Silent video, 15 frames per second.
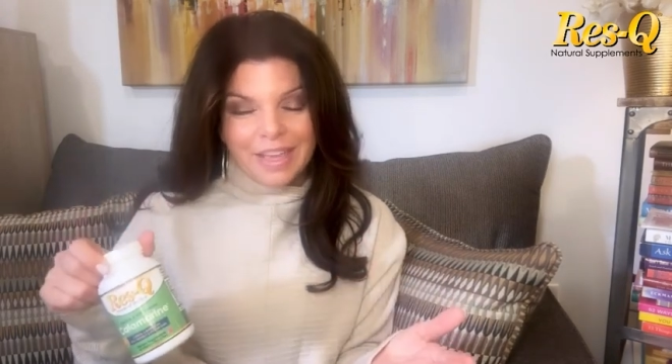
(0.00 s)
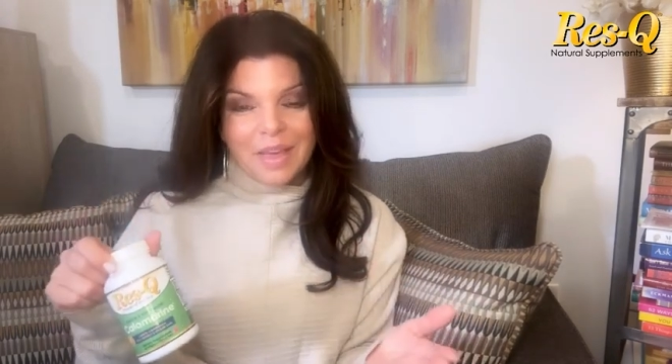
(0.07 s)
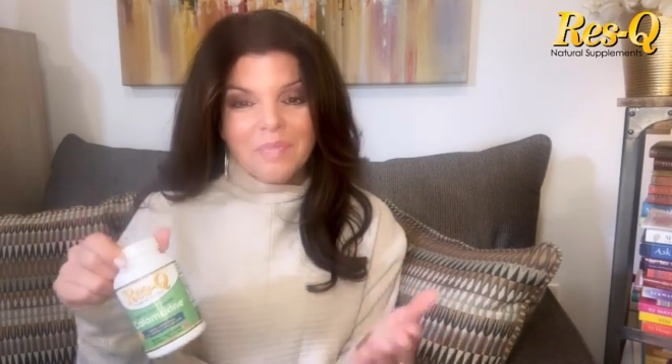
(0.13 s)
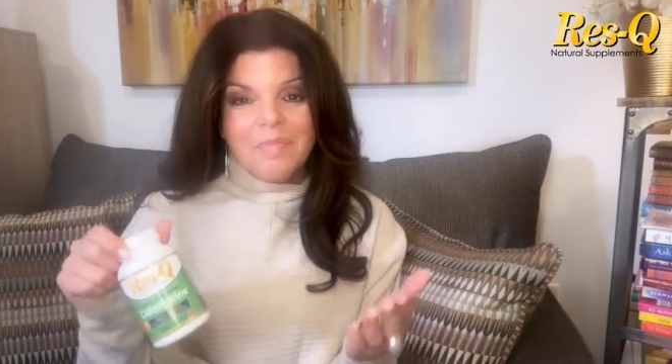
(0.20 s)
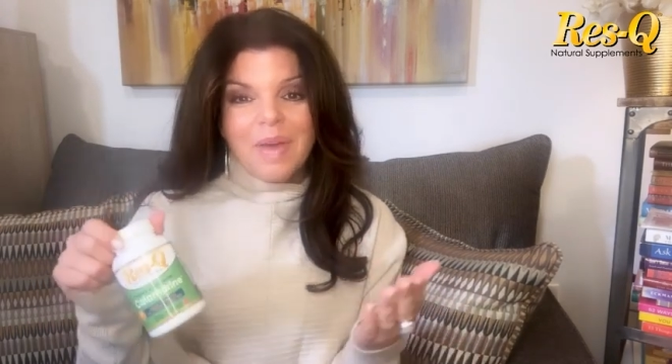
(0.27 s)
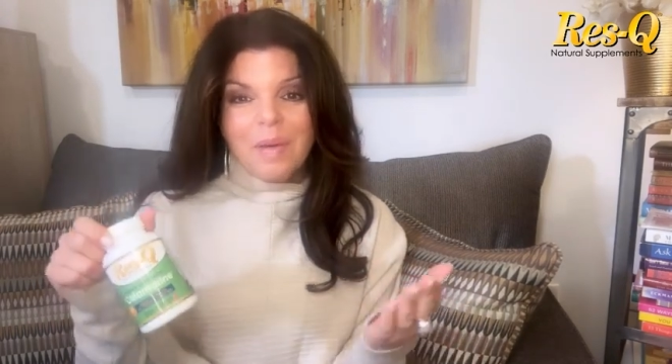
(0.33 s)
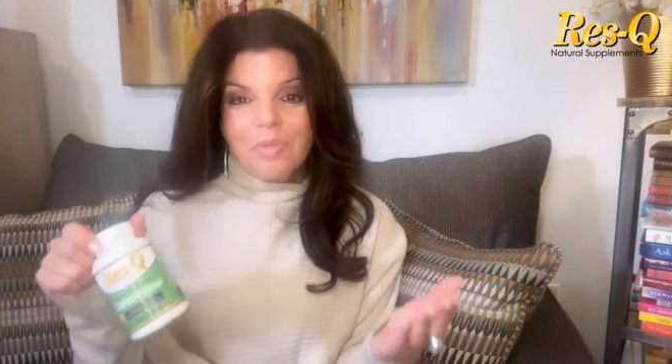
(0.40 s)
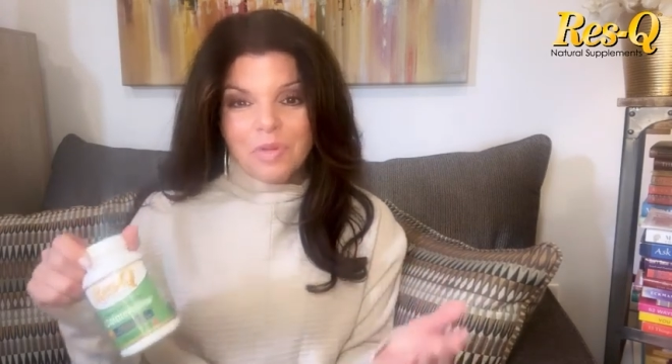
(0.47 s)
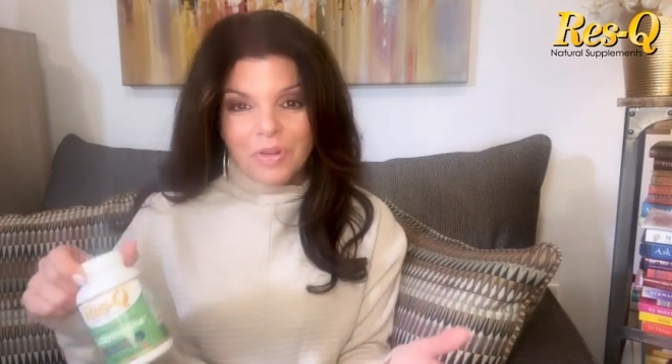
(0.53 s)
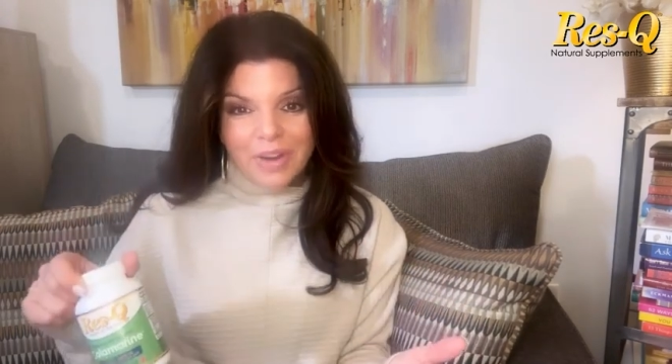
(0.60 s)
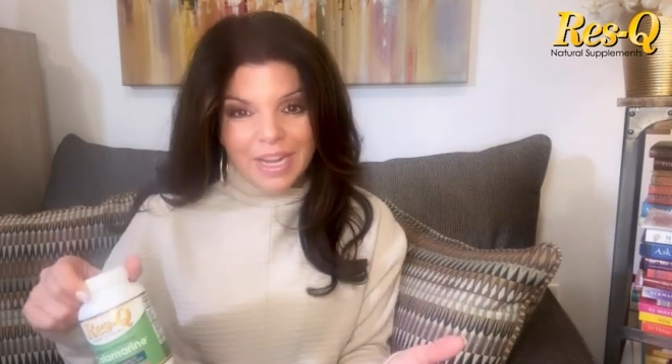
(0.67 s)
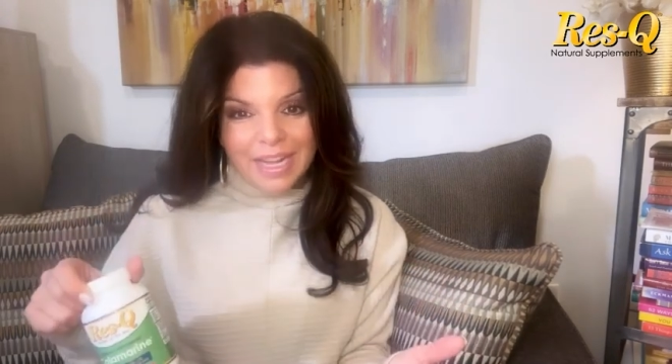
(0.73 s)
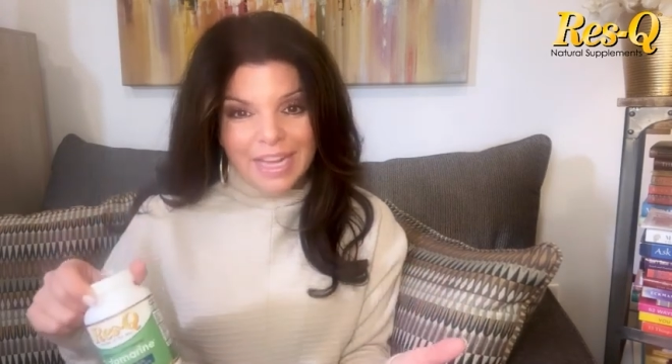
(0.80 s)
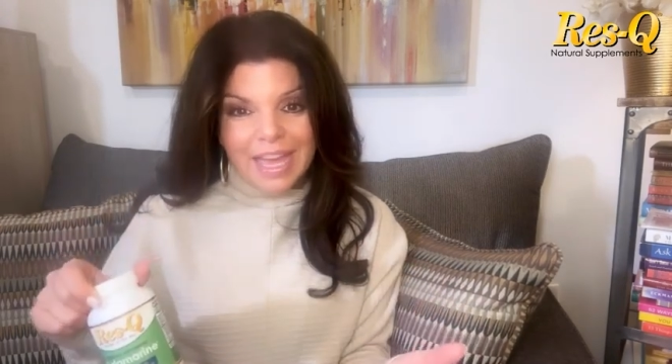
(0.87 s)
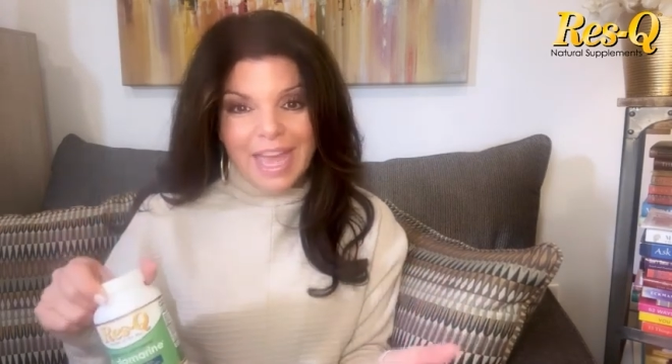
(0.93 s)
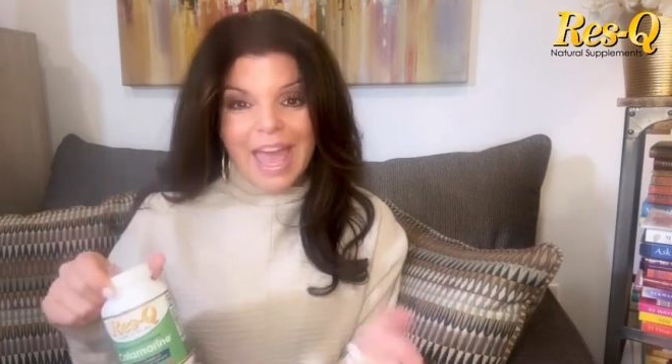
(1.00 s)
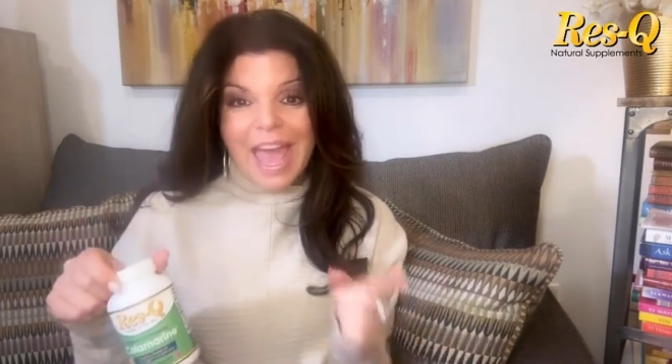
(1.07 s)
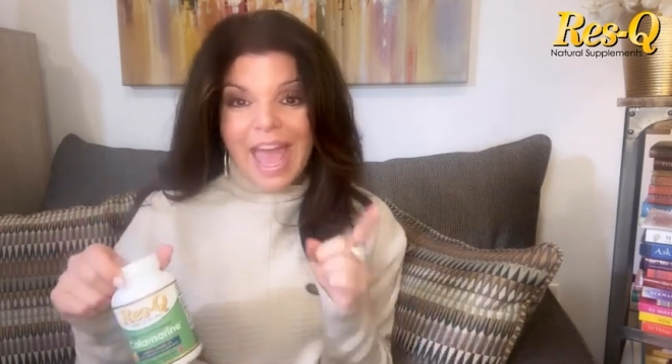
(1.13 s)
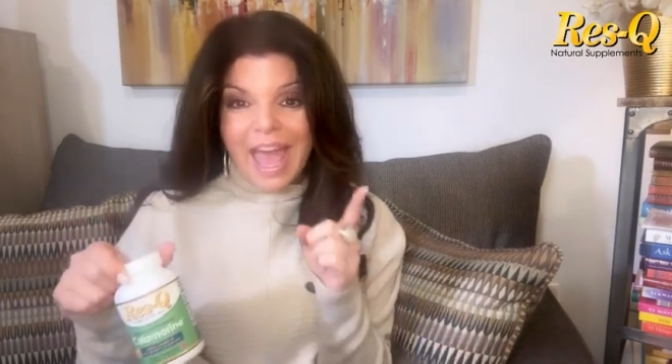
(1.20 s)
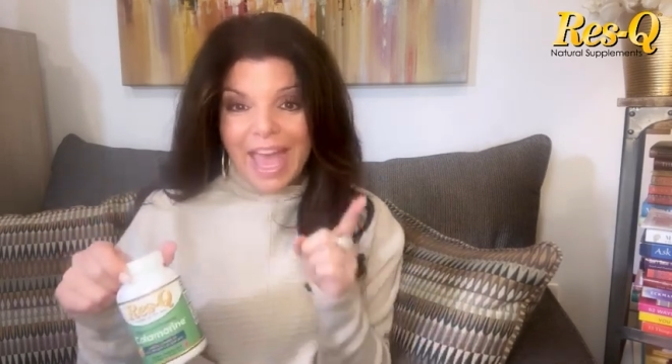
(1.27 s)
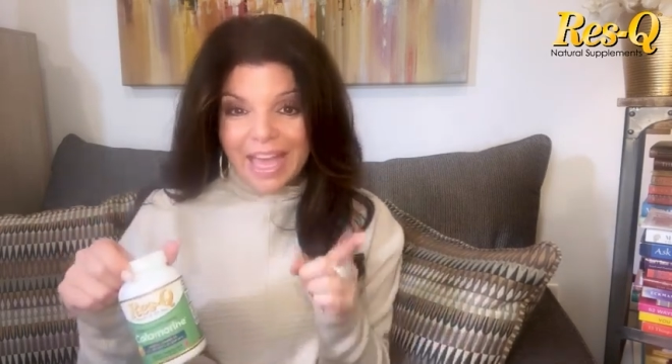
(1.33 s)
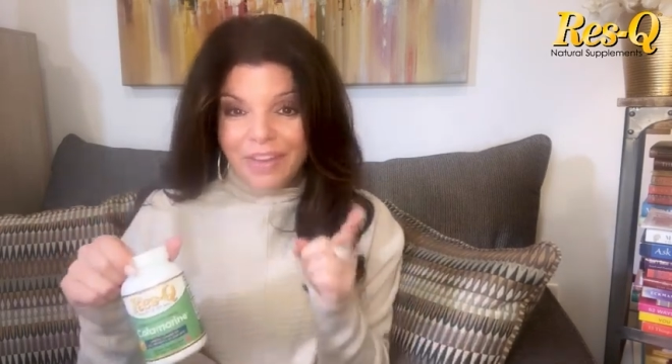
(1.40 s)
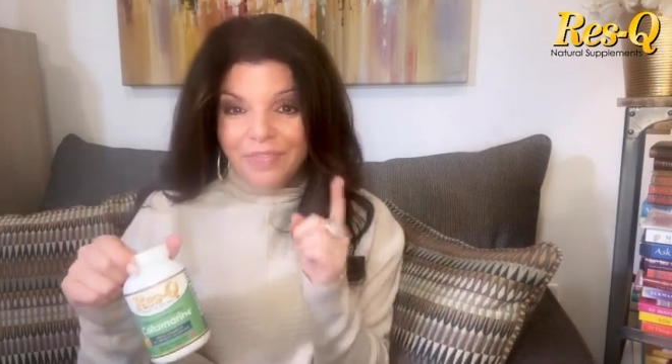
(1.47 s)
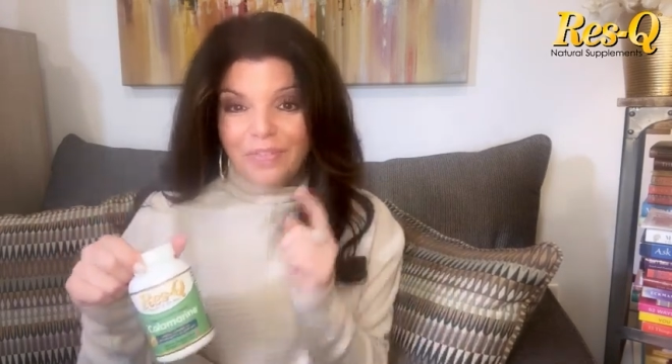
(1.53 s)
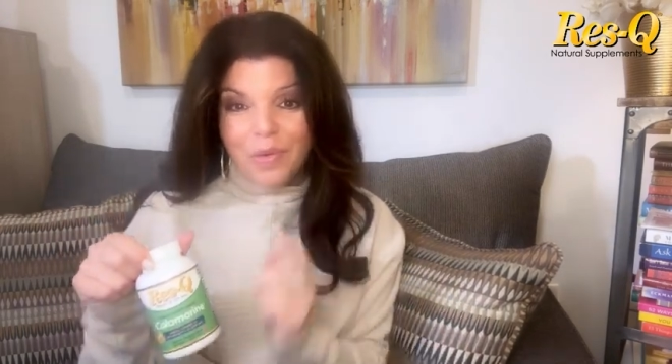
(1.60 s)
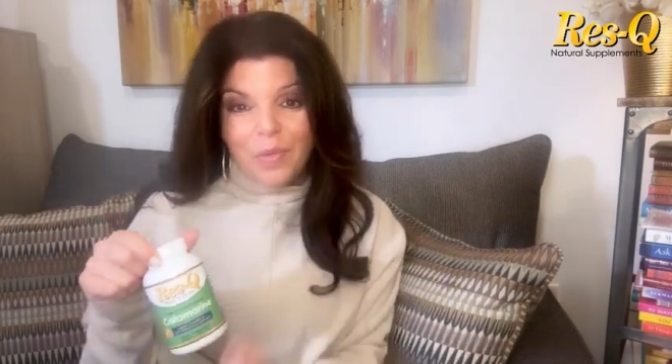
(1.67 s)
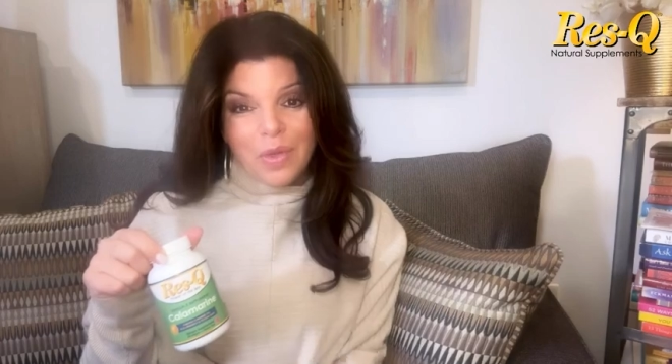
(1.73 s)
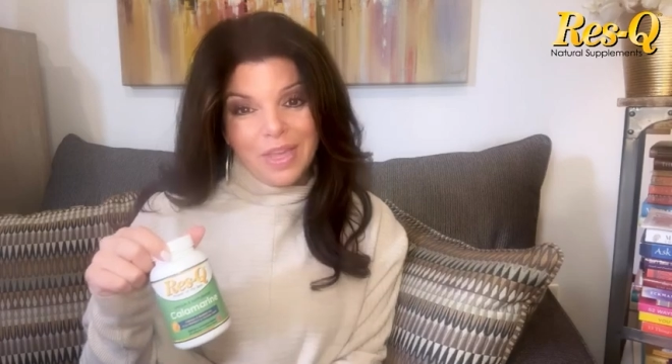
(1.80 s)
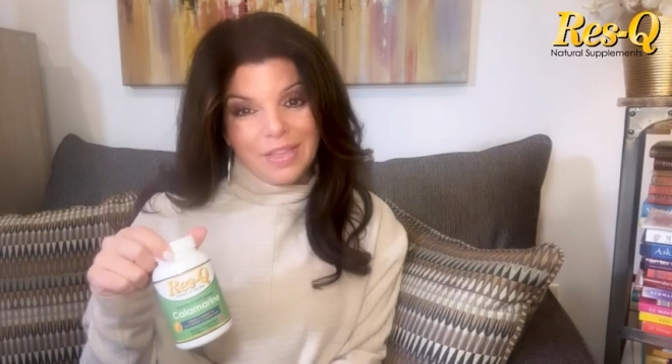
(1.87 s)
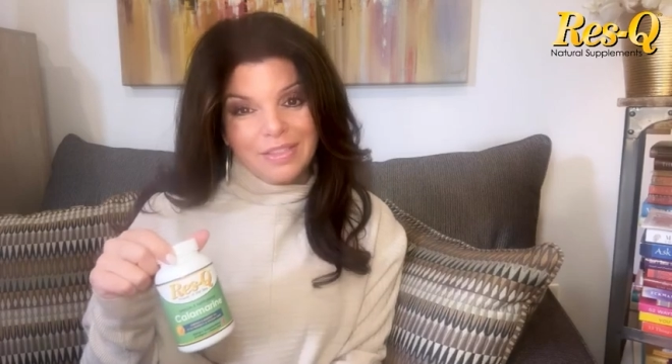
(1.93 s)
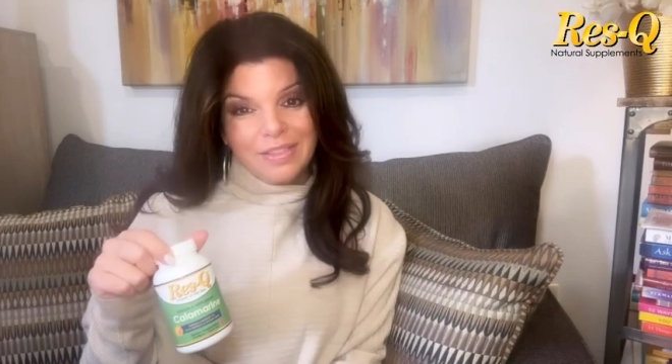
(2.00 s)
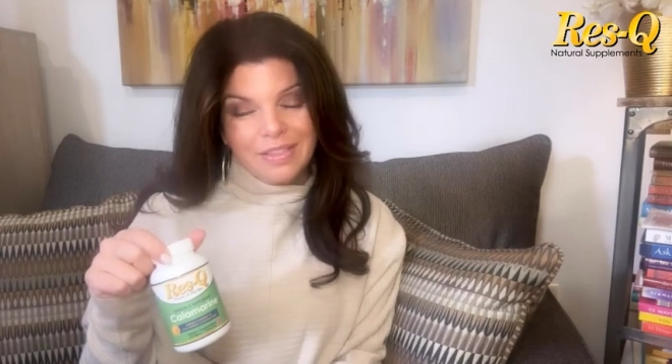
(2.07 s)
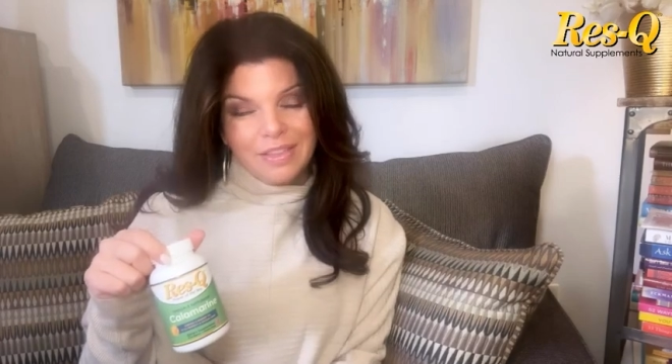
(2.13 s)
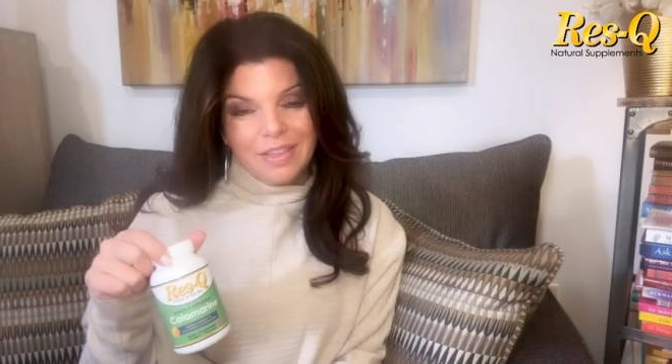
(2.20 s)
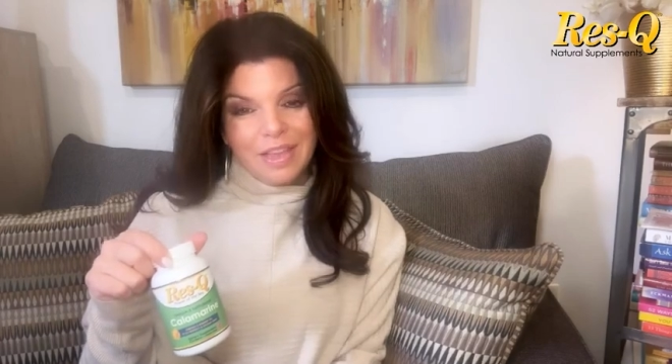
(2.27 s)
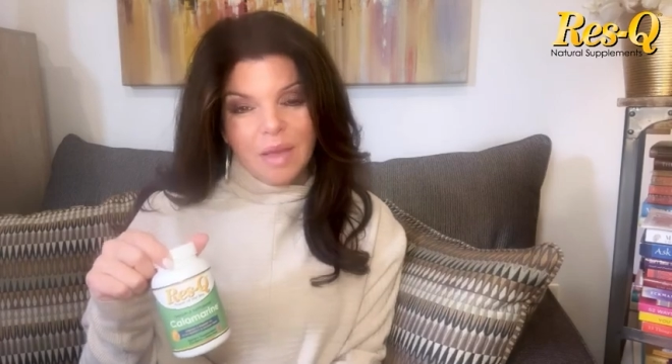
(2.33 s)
memory, and focus.